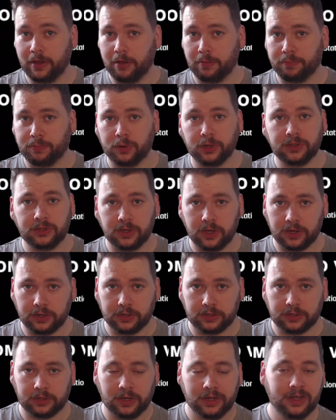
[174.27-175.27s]

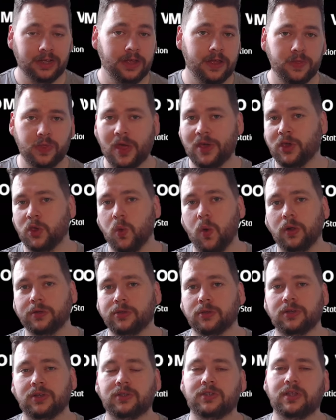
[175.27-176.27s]
appreciated. Thank you
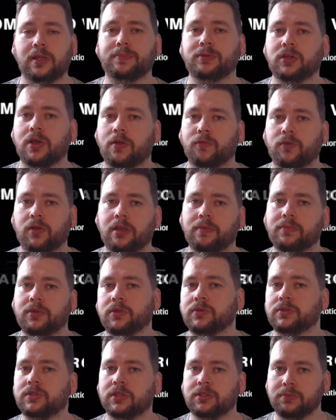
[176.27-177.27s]
also to dicepticon for letting me
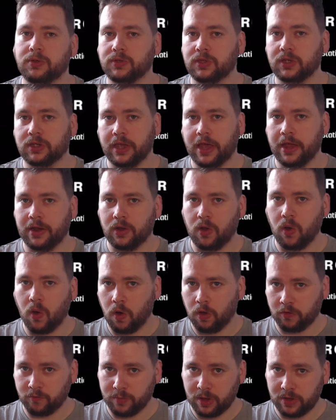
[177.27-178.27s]
use his music in
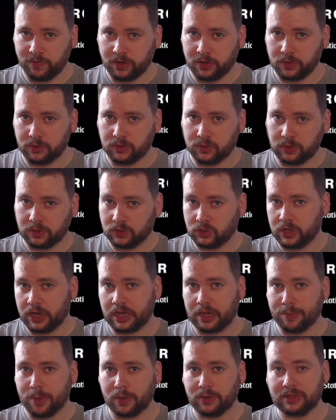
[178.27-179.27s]
all of my videos. You can
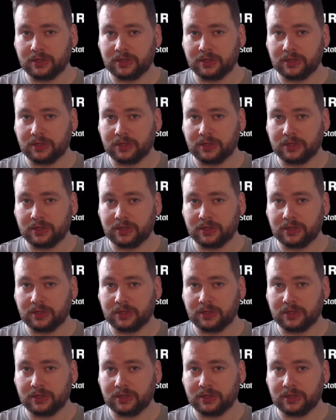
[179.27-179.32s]
check him out,